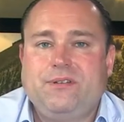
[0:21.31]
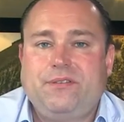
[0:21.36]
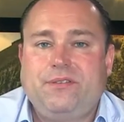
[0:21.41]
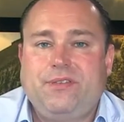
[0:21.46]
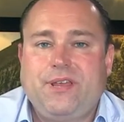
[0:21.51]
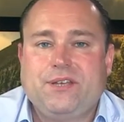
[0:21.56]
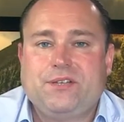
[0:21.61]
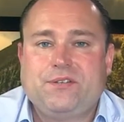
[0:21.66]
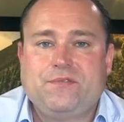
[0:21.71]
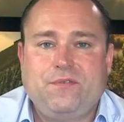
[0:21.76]

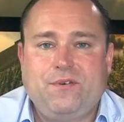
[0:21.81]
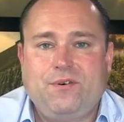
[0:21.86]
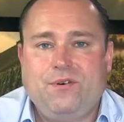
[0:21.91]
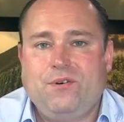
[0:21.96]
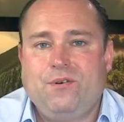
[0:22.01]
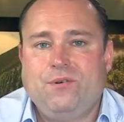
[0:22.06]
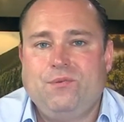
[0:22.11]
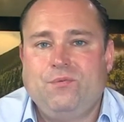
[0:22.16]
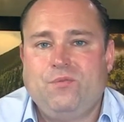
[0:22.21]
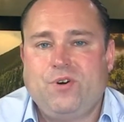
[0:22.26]
Thanks
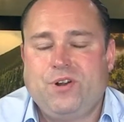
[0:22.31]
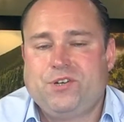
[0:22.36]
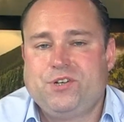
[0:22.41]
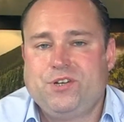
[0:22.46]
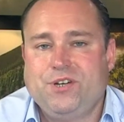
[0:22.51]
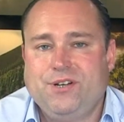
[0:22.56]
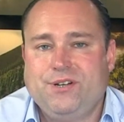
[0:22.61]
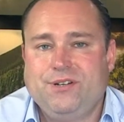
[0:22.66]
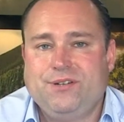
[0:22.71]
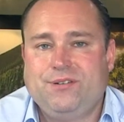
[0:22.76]
for
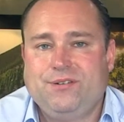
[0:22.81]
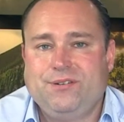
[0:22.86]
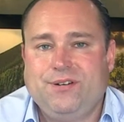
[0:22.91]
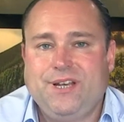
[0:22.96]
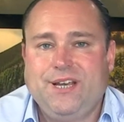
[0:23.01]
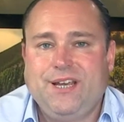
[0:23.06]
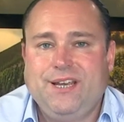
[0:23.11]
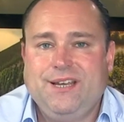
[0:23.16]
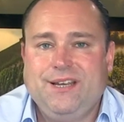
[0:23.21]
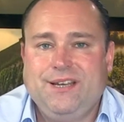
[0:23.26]
watching
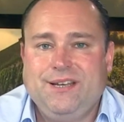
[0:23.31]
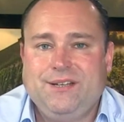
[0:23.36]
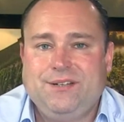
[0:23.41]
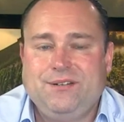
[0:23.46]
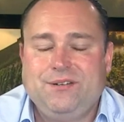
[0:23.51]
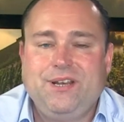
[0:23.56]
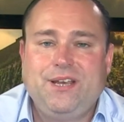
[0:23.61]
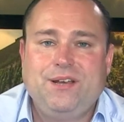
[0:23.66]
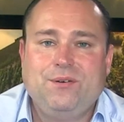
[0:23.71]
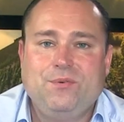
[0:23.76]
today.
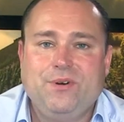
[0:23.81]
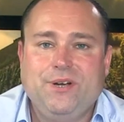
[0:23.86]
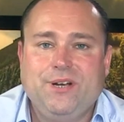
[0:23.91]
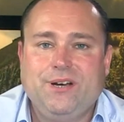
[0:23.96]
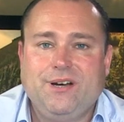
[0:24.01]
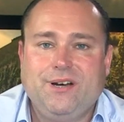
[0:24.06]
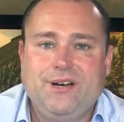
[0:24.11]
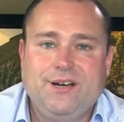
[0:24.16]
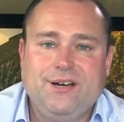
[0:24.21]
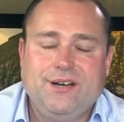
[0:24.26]
Today we
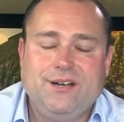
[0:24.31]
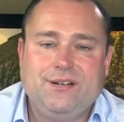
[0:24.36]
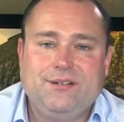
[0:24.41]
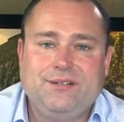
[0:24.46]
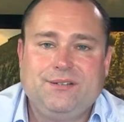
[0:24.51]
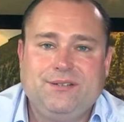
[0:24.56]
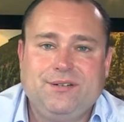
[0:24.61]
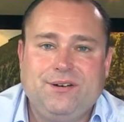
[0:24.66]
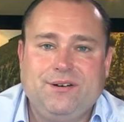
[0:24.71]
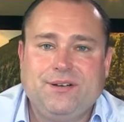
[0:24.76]

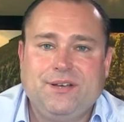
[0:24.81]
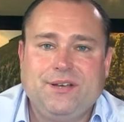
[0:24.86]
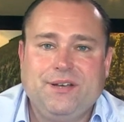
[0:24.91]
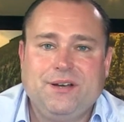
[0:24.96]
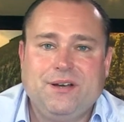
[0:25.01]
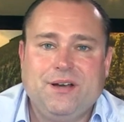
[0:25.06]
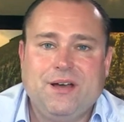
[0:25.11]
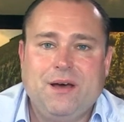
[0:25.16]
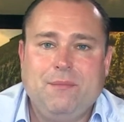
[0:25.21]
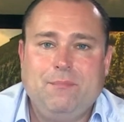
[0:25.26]
are
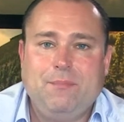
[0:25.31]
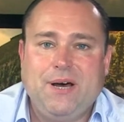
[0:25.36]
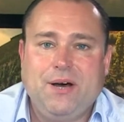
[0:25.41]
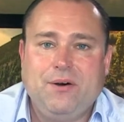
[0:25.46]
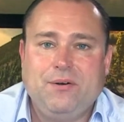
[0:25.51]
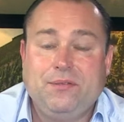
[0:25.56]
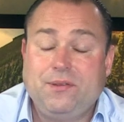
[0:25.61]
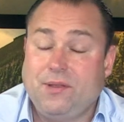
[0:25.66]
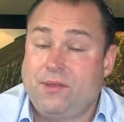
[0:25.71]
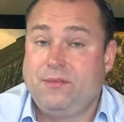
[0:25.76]
talking
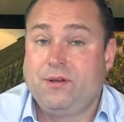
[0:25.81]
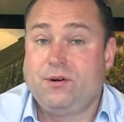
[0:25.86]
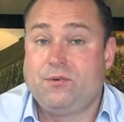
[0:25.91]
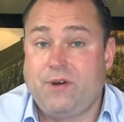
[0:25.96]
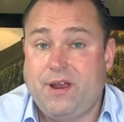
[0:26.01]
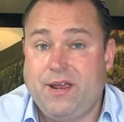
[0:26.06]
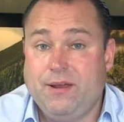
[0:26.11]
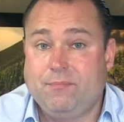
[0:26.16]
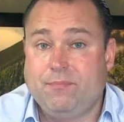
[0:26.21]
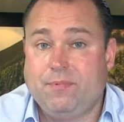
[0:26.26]
about the
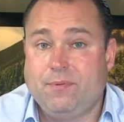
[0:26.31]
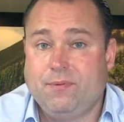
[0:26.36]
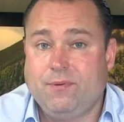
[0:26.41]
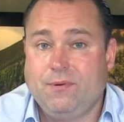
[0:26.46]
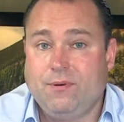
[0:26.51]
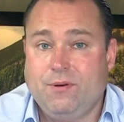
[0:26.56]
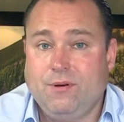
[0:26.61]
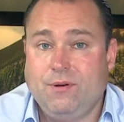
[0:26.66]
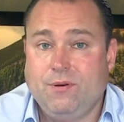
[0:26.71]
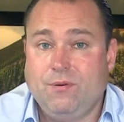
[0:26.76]
grape.
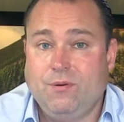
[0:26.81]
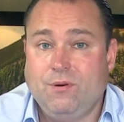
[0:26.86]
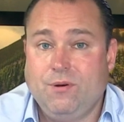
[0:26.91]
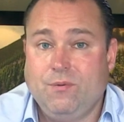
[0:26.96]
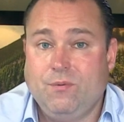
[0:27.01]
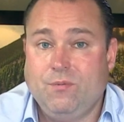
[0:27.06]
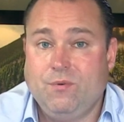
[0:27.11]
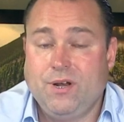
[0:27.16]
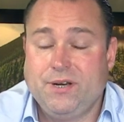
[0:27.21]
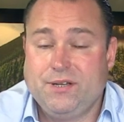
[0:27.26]

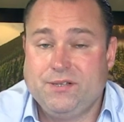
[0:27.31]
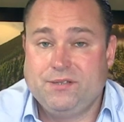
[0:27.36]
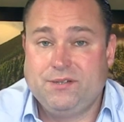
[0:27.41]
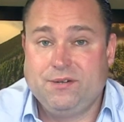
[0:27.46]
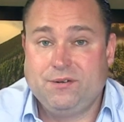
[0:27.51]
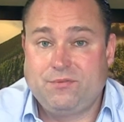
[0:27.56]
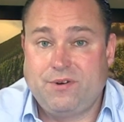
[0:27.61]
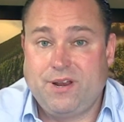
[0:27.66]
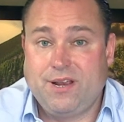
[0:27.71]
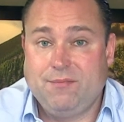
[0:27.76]
What is
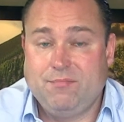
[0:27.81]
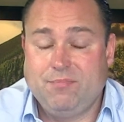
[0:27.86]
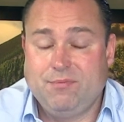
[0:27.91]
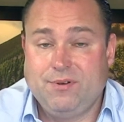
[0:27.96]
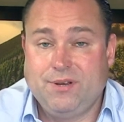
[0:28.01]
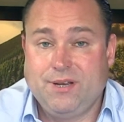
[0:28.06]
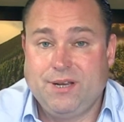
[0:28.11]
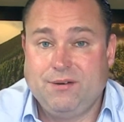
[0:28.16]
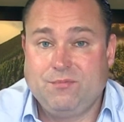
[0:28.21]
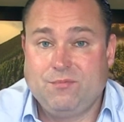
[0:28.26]
the grape
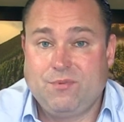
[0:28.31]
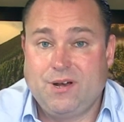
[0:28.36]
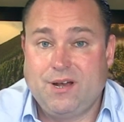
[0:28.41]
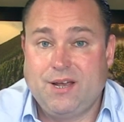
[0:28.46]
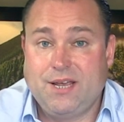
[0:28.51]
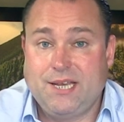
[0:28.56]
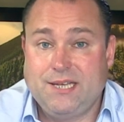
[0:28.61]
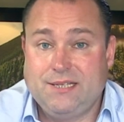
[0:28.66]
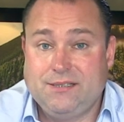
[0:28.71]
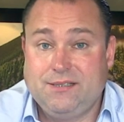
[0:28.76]
and
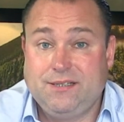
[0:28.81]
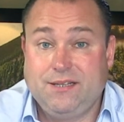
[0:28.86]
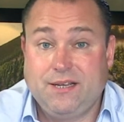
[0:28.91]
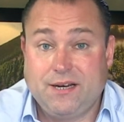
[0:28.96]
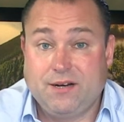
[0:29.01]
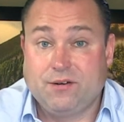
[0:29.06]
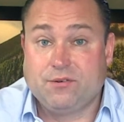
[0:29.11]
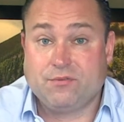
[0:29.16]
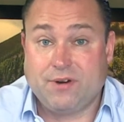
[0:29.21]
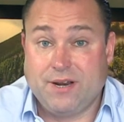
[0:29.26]
why is
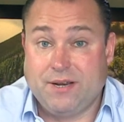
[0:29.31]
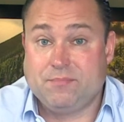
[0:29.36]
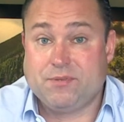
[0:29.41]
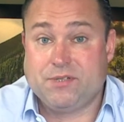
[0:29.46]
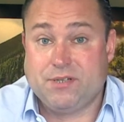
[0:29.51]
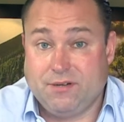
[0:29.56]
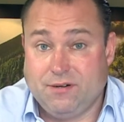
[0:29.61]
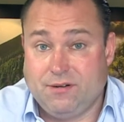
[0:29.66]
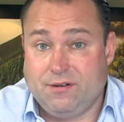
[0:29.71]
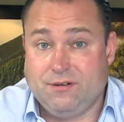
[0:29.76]
there
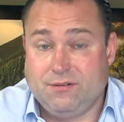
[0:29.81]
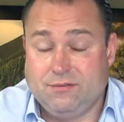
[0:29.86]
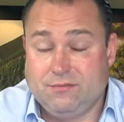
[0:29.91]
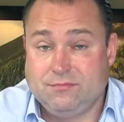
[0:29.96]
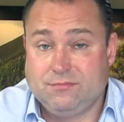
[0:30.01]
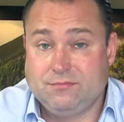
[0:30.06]
grapes at all?